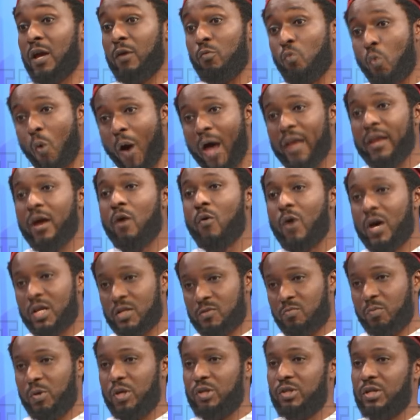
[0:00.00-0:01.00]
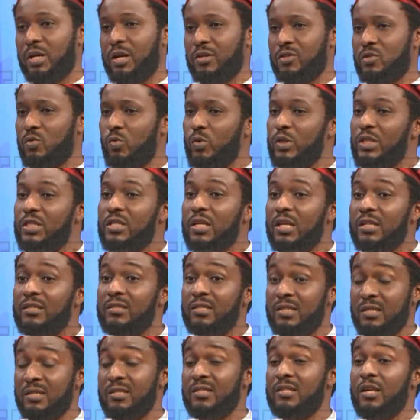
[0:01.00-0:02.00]
a one-hour special. So it,
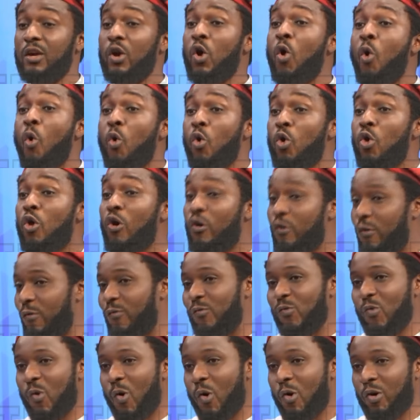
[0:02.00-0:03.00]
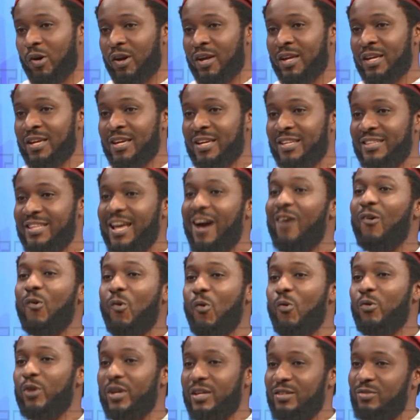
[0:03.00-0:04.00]
it, it's a whole lot of work
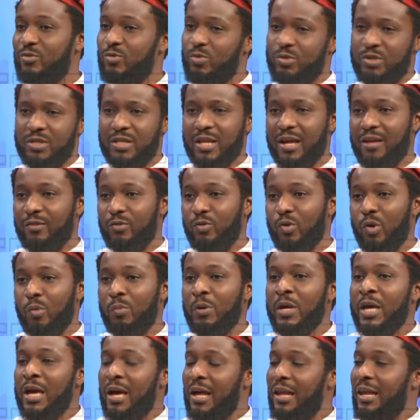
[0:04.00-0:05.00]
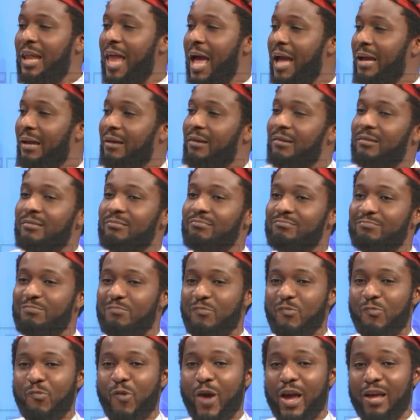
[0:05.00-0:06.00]
that goes into stand-up. Like,
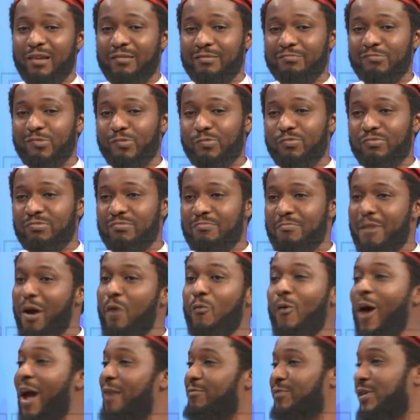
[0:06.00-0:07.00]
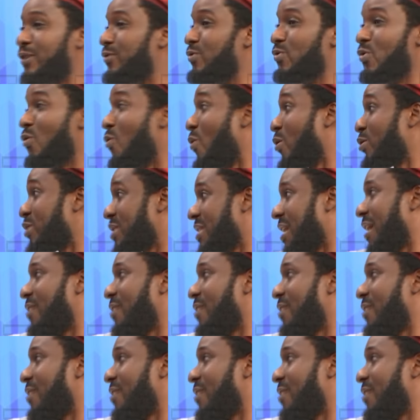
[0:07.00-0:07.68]
where, my wife didn't know what